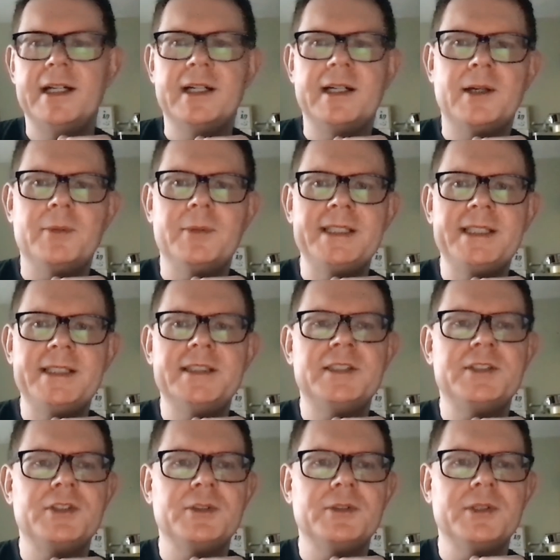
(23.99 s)
uh, we needed
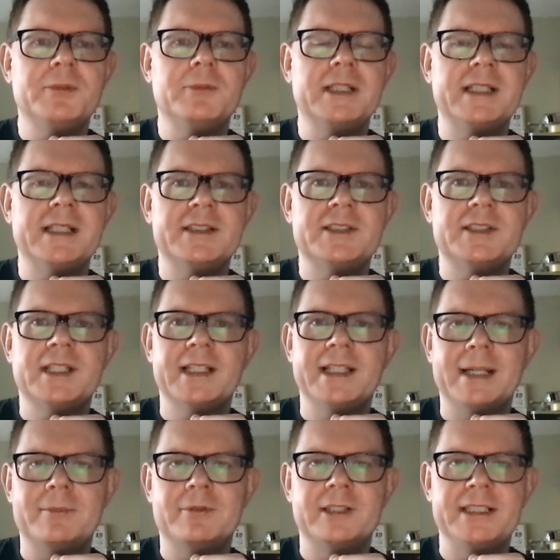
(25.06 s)
a tool that would let us
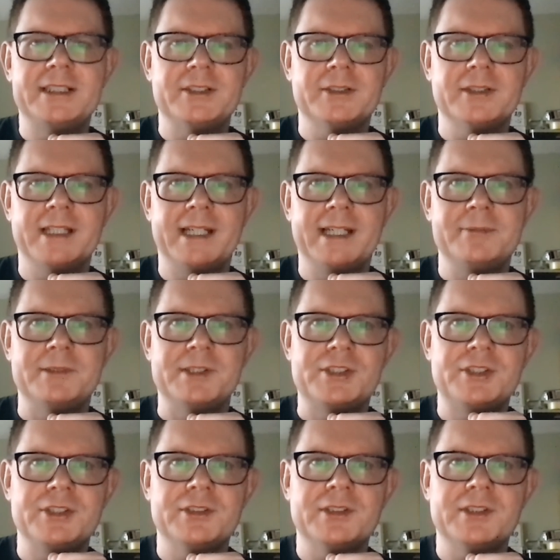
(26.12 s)
collaborate online with
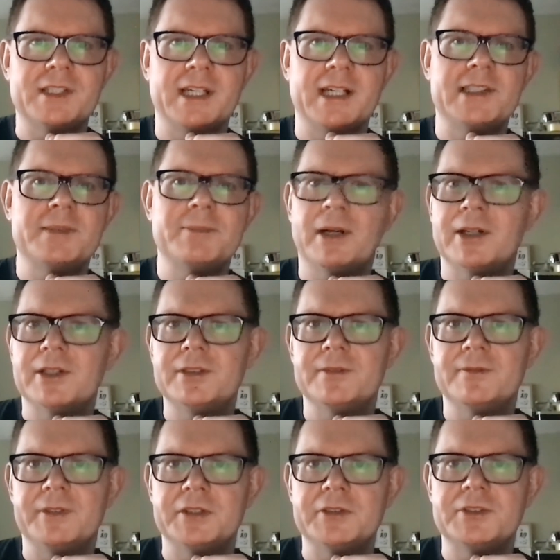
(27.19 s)
students as part
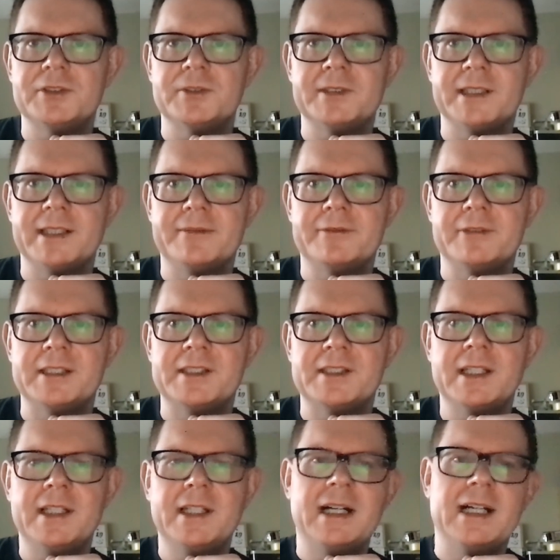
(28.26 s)
of virtual
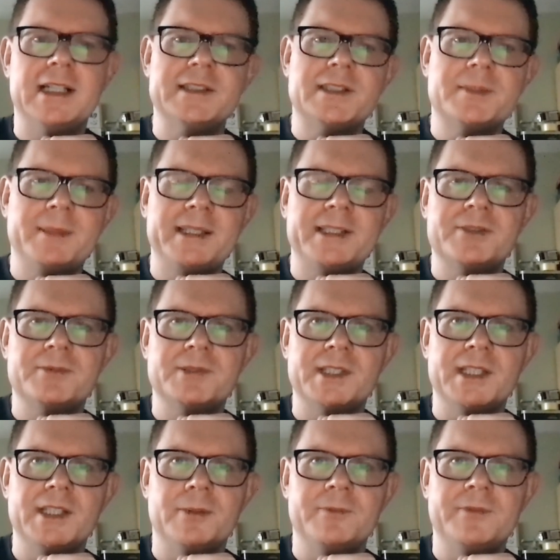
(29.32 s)
deliveries, and Space
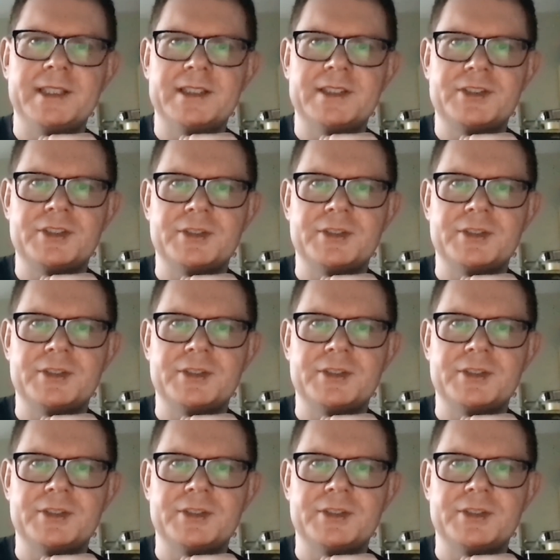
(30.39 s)
was the obvious